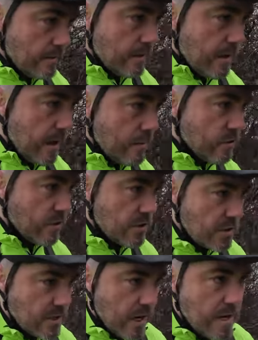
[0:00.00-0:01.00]
um, just
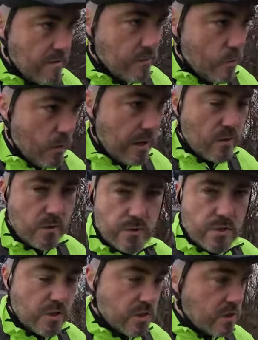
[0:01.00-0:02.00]
to save the
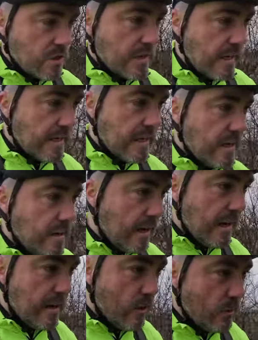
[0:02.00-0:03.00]
wheels skidding
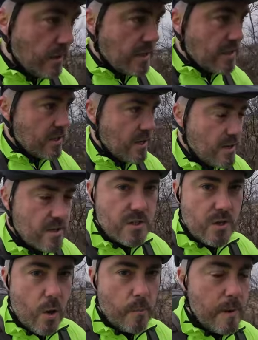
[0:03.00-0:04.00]
in all this
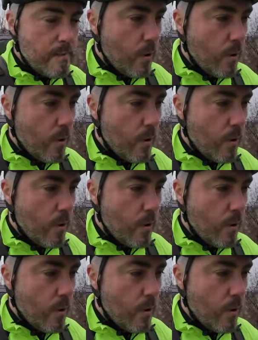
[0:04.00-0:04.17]
sloppy